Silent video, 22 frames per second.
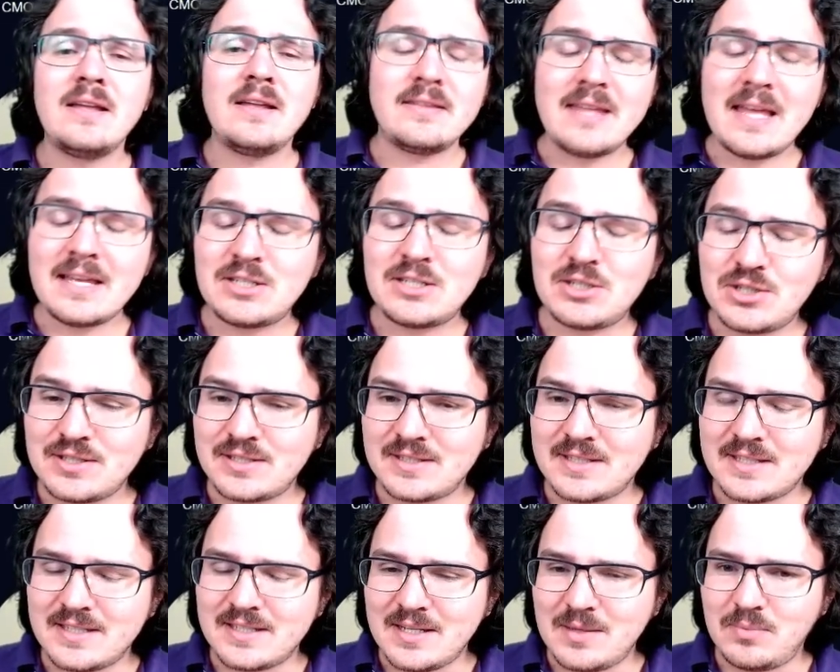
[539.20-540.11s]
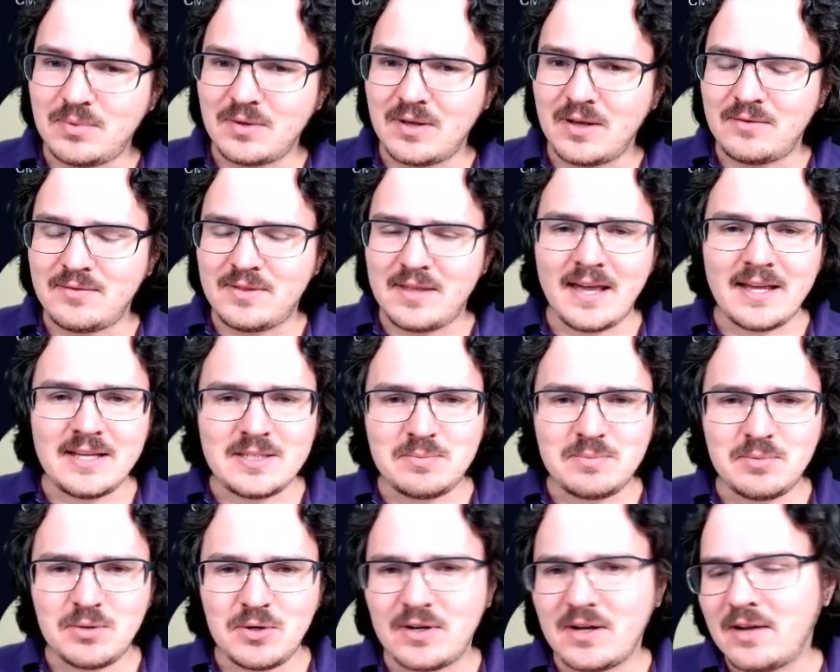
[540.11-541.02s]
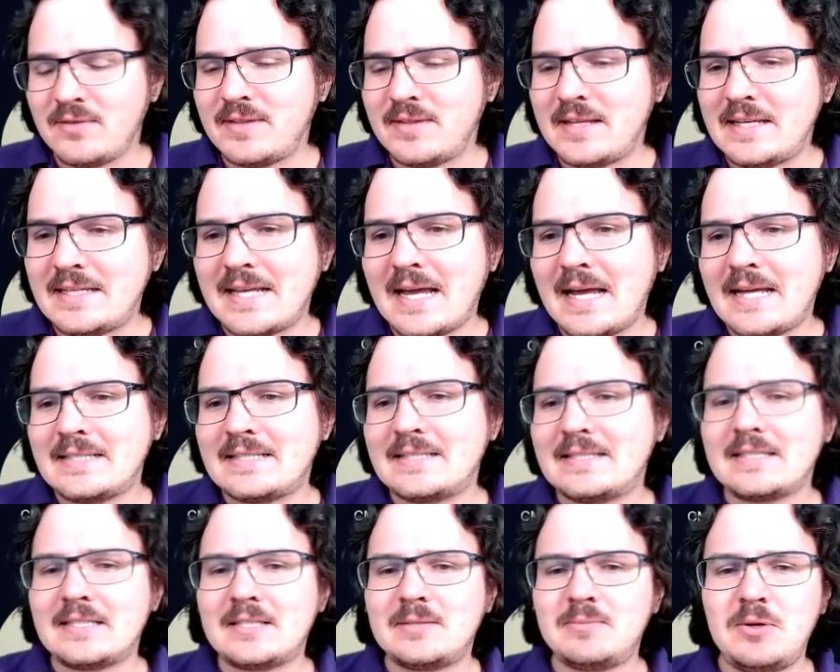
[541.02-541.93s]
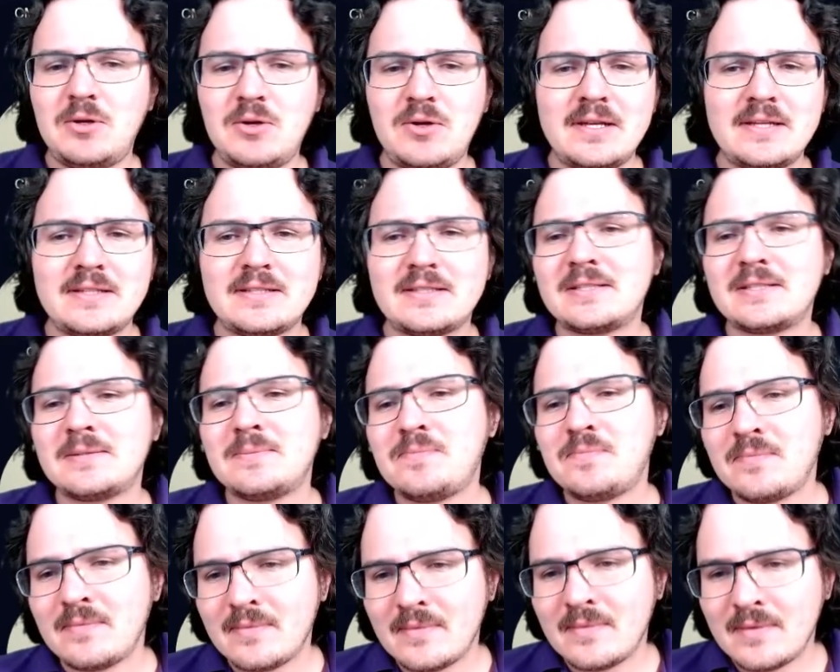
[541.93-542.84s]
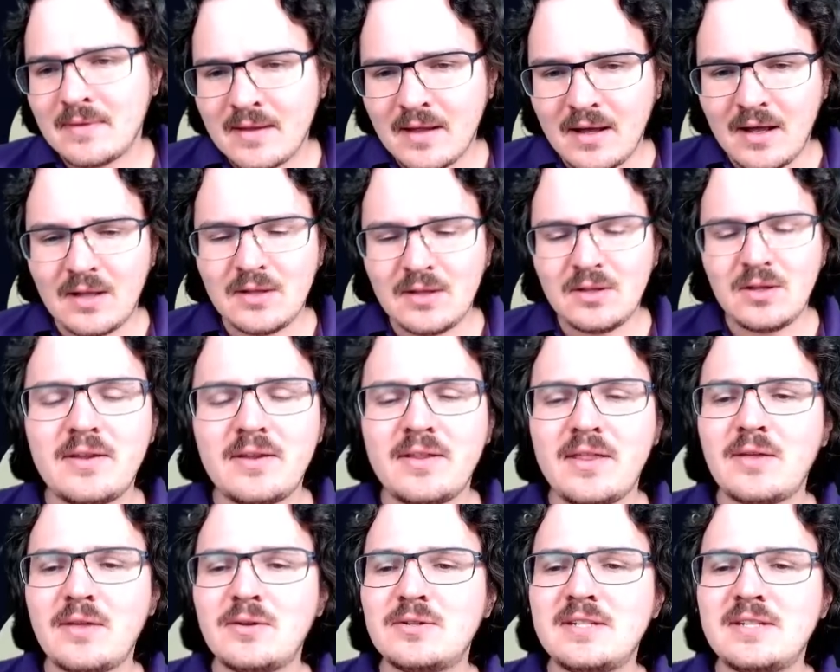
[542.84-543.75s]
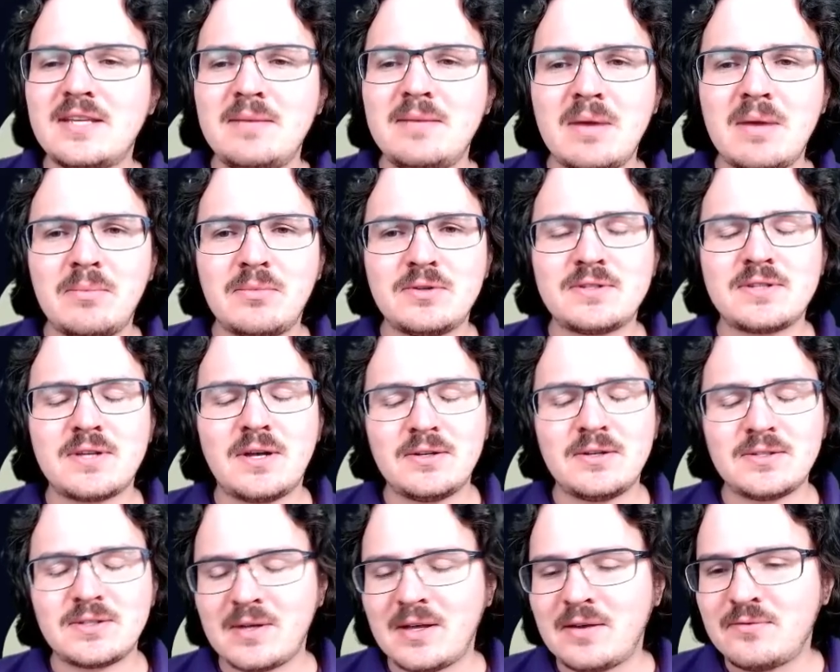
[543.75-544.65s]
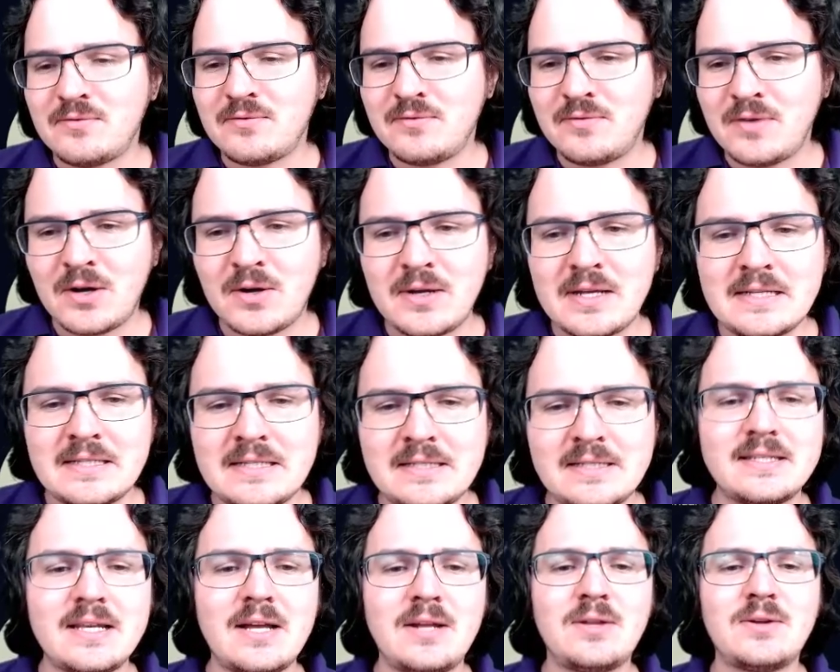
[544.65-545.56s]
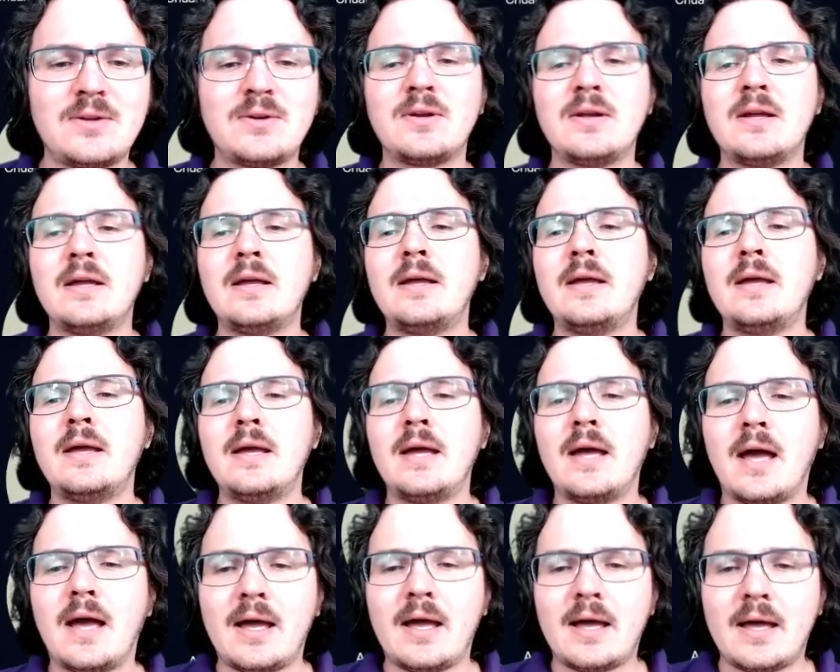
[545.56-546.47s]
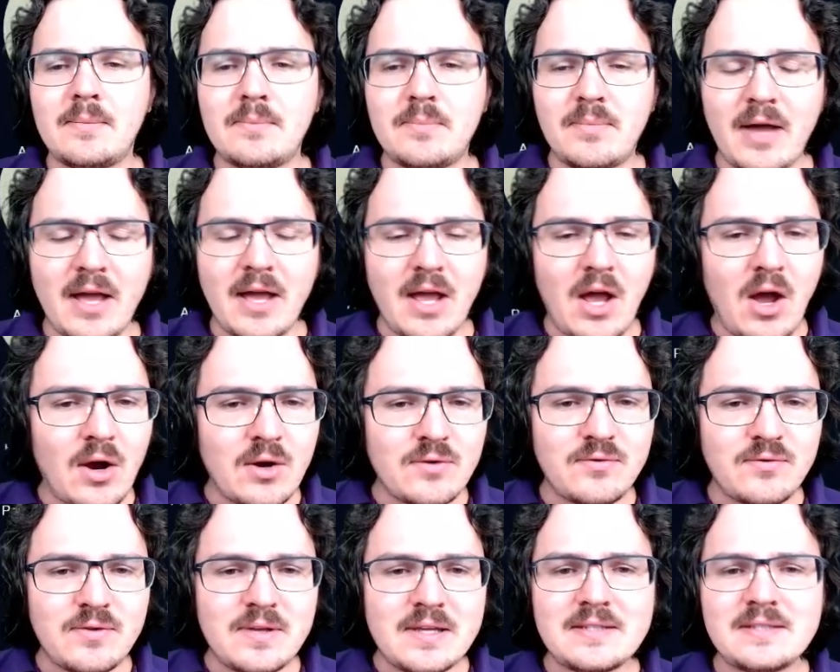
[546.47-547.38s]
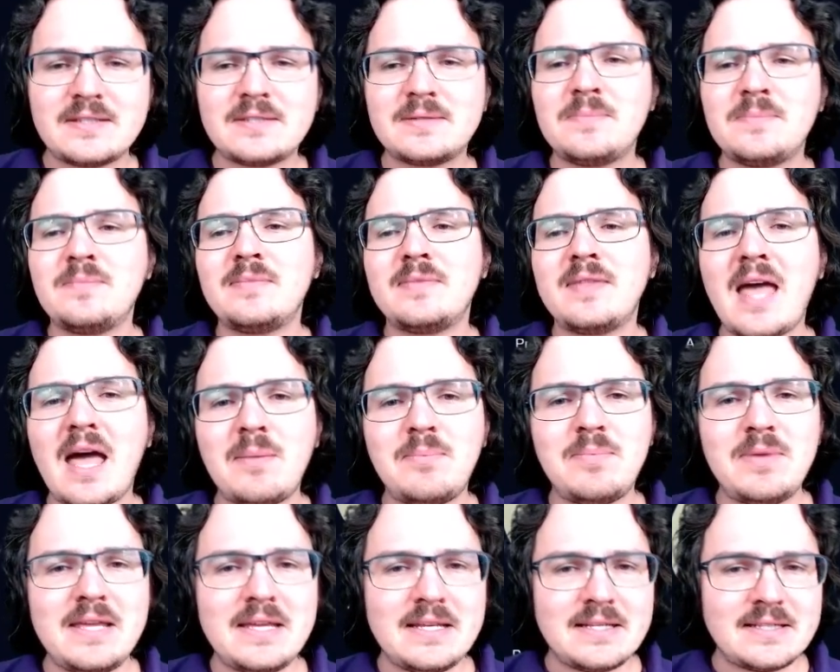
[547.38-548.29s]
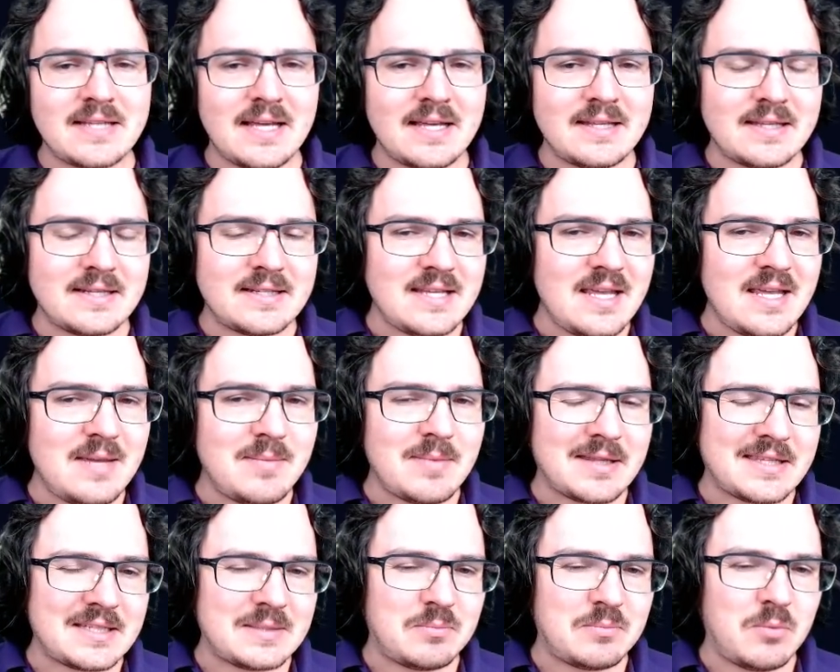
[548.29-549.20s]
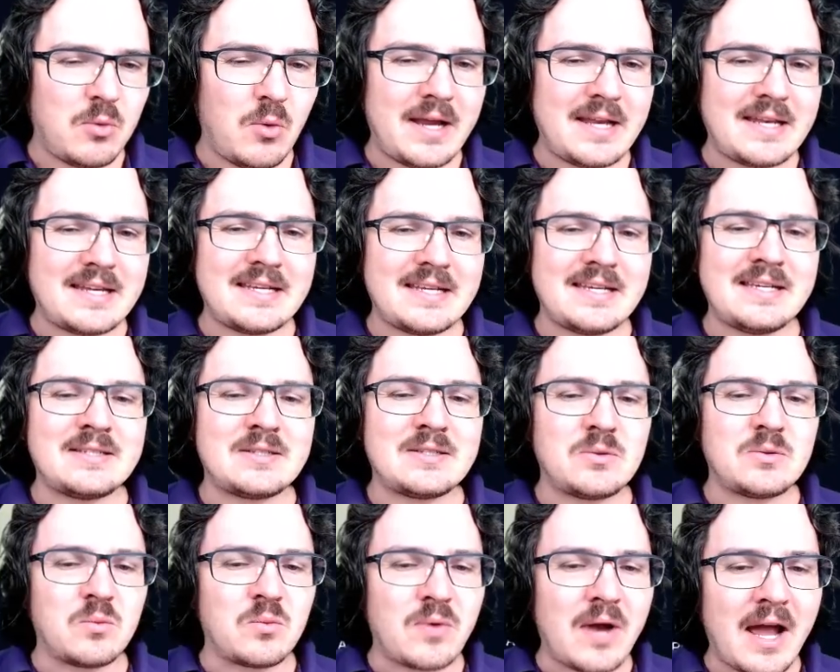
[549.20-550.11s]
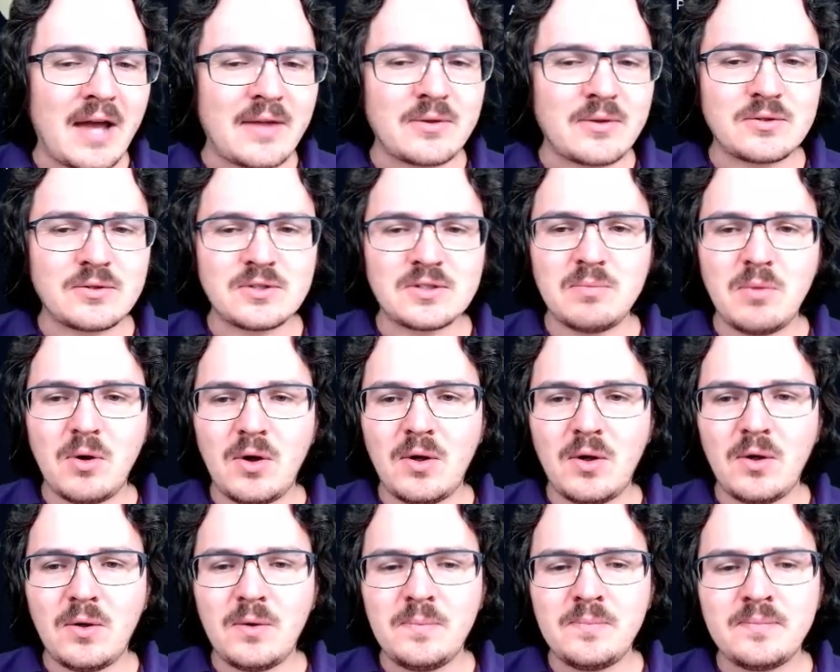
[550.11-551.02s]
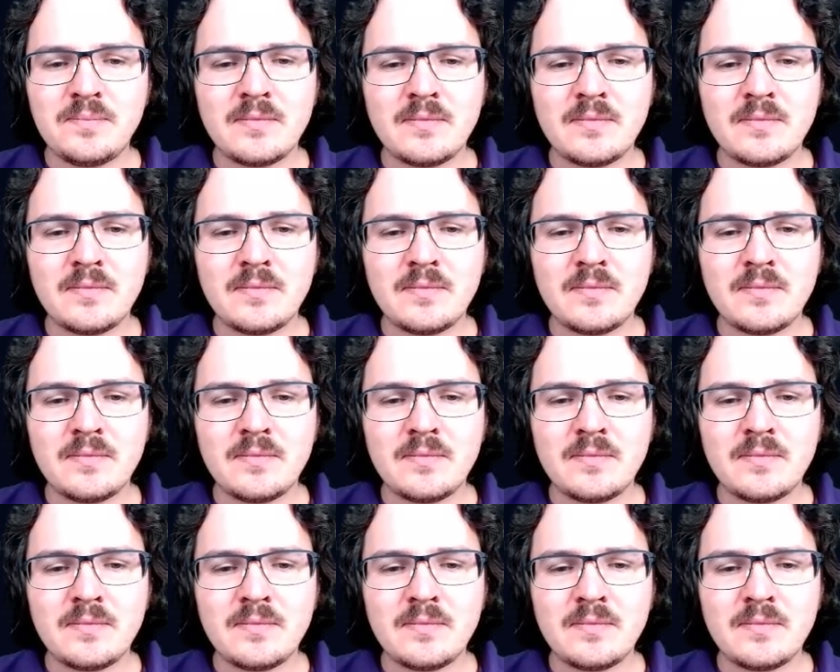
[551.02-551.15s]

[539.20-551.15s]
That's just the tip of the iceberg of these guys' experience. A of the other team members also have very stellar biographies. That being said, the team at this point is rather small.